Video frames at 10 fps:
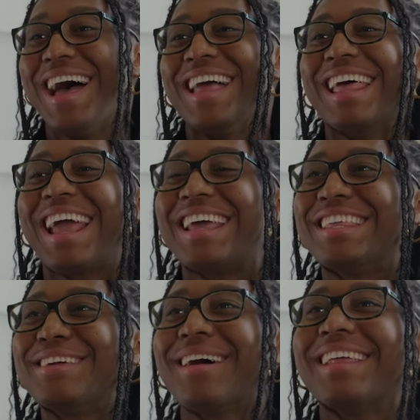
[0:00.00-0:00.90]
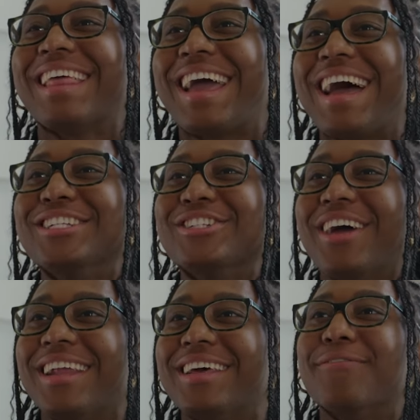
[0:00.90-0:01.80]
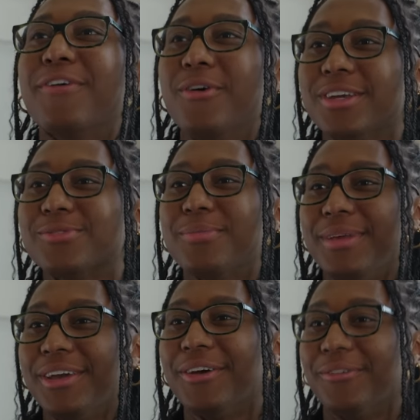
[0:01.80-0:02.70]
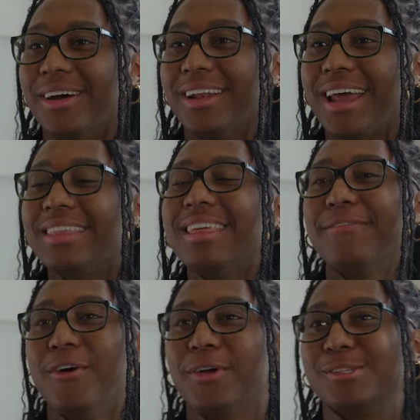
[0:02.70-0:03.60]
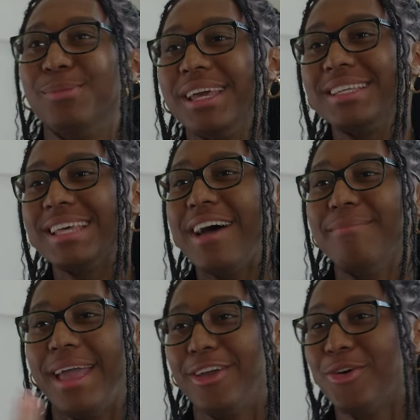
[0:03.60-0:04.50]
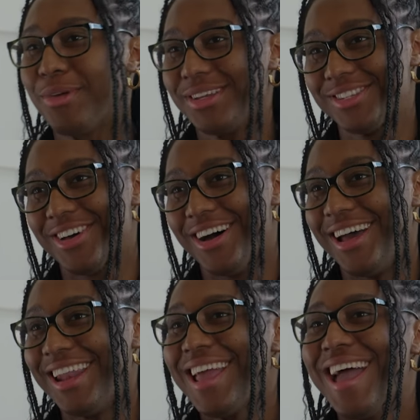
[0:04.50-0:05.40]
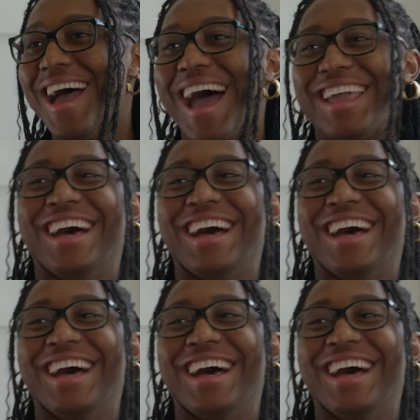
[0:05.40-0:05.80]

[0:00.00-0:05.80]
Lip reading: Like, I think about it, like, I try to, focus would be a good one. I think focus, because I have my ankle braces on. I